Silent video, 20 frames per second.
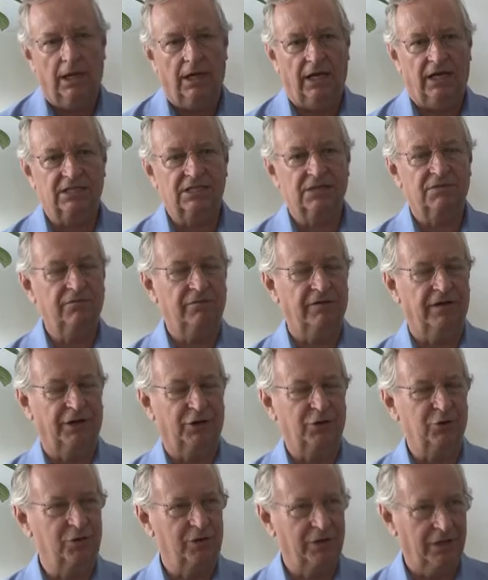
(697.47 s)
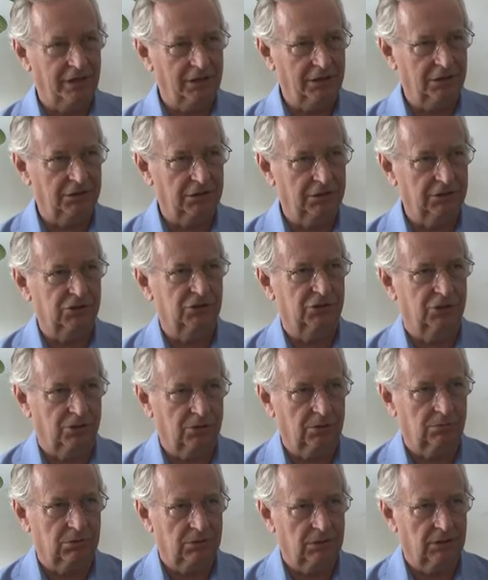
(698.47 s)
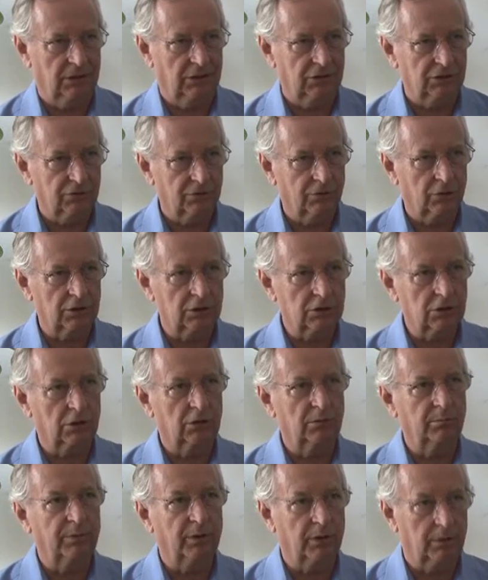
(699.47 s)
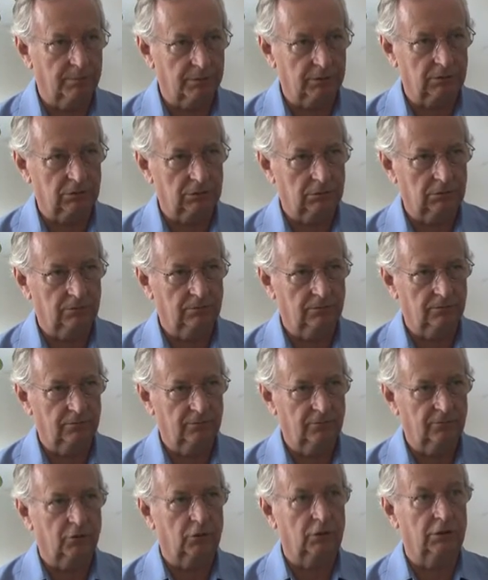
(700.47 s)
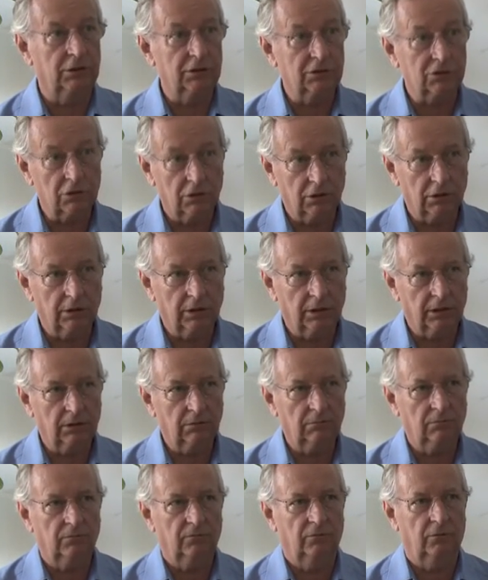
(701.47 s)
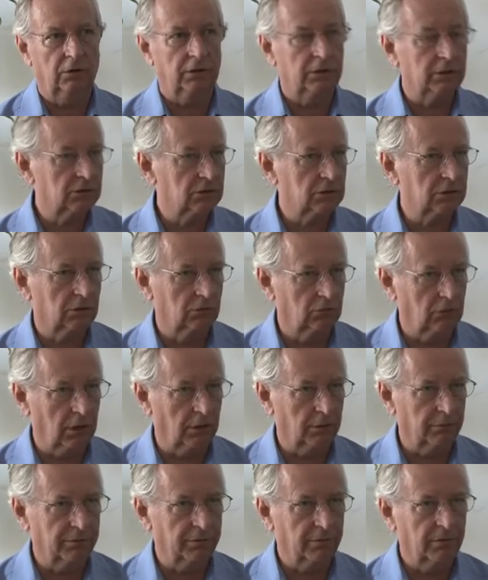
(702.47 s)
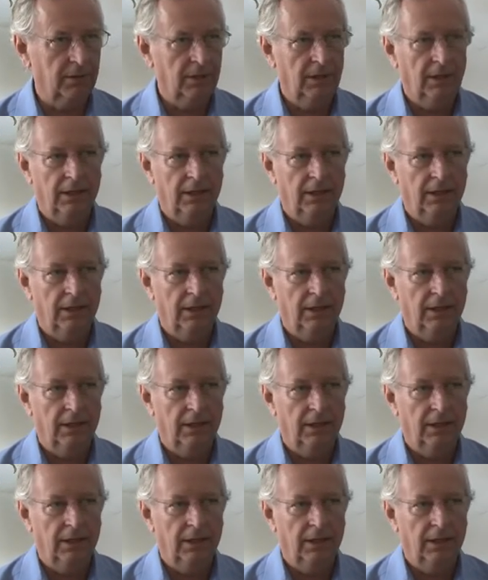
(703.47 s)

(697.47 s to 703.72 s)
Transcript: has in fact created this circumstance for its own purpose, for its learning, for its growth,